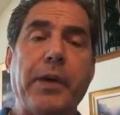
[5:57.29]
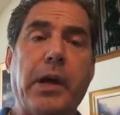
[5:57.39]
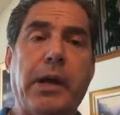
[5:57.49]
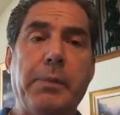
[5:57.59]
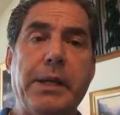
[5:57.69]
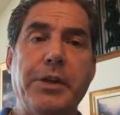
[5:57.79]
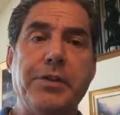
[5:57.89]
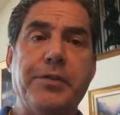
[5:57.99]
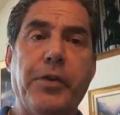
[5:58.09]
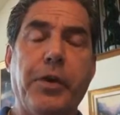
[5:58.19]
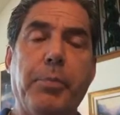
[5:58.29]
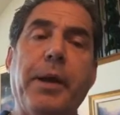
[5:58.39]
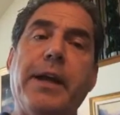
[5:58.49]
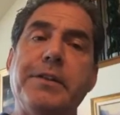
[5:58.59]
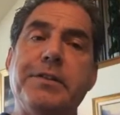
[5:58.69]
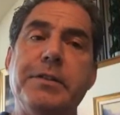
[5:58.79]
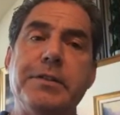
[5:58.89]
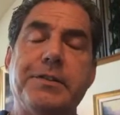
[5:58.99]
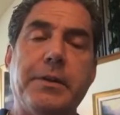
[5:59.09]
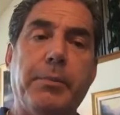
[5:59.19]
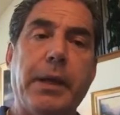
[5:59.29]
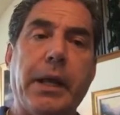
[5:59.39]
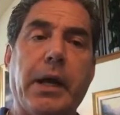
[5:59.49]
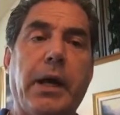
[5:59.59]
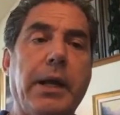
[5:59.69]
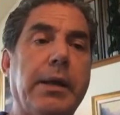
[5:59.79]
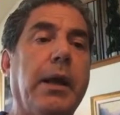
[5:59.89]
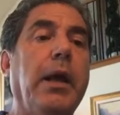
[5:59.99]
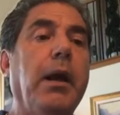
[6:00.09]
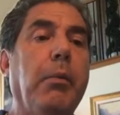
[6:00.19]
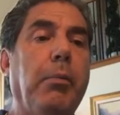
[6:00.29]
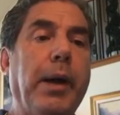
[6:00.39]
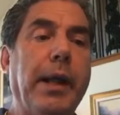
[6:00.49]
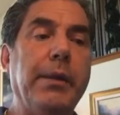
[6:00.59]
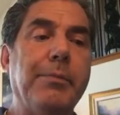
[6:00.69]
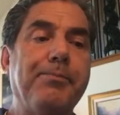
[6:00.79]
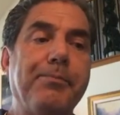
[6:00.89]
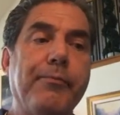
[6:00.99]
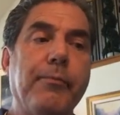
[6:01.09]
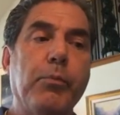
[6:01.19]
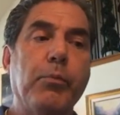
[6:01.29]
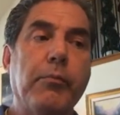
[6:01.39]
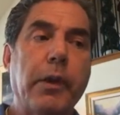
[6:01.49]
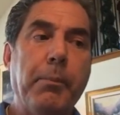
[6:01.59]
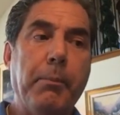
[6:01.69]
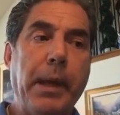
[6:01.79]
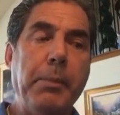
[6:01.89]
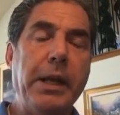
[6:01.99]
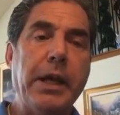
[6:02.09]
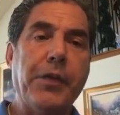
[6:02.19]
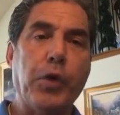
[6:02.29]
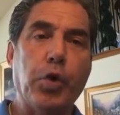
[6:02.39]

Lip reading: accommodations for your pets. Some may not. But maybe not the